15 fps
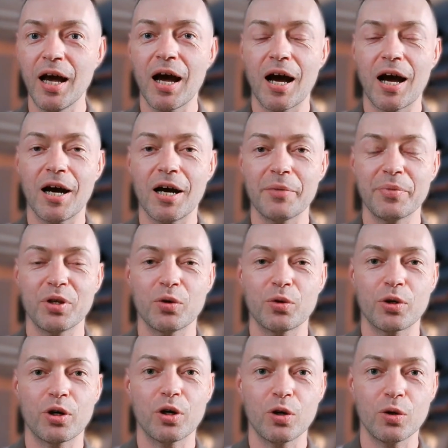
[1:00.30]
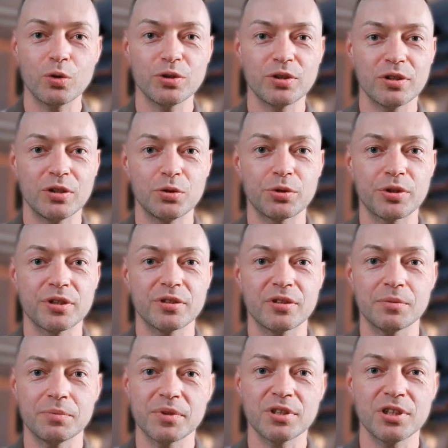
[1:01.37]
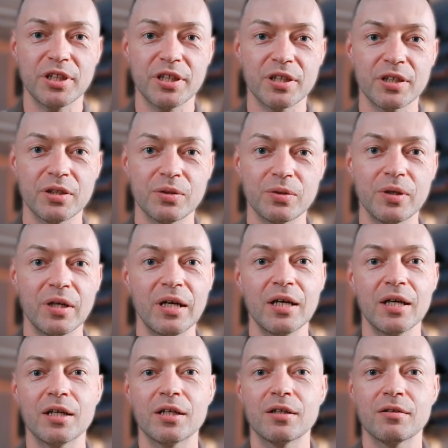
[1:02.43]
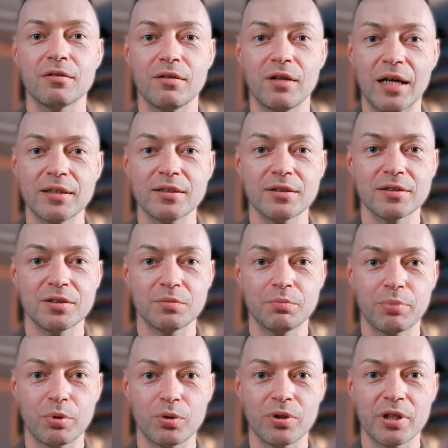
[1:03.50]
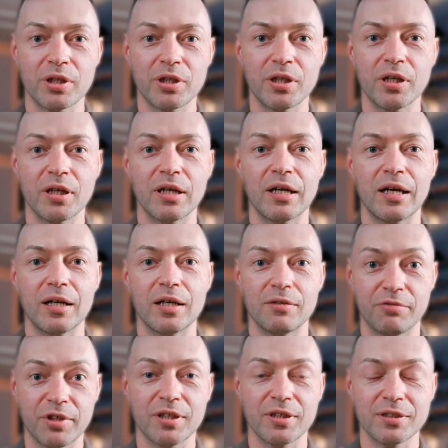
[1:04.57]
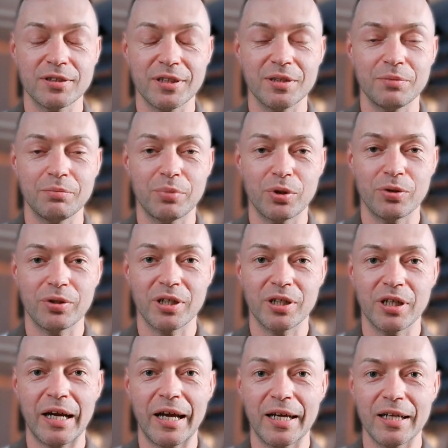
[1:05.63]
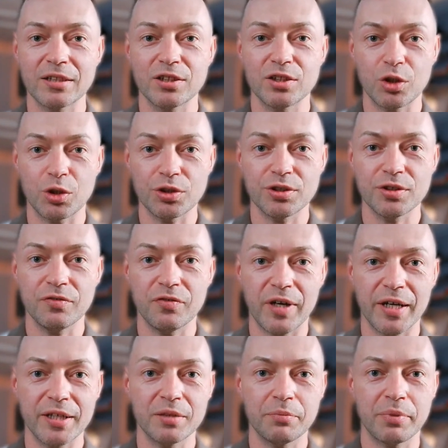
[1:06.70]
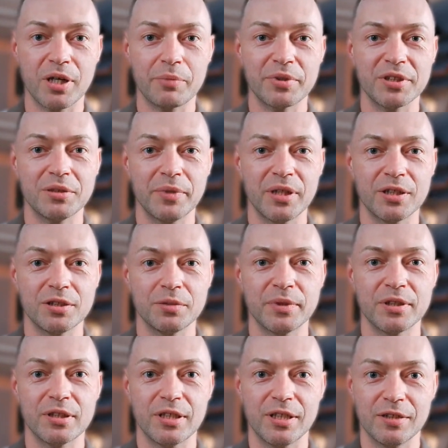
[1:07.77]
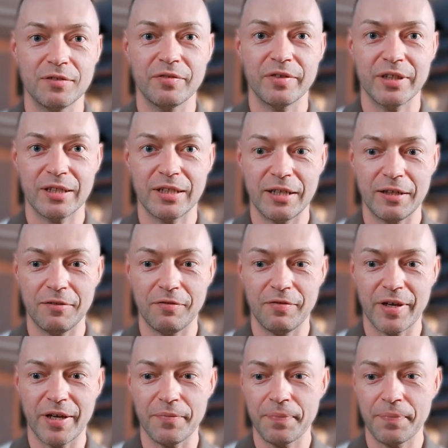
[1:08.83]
I'm your host, Yuri Skripnichenko, licensed broker, real estate broker, and certified property management in Philadelphia.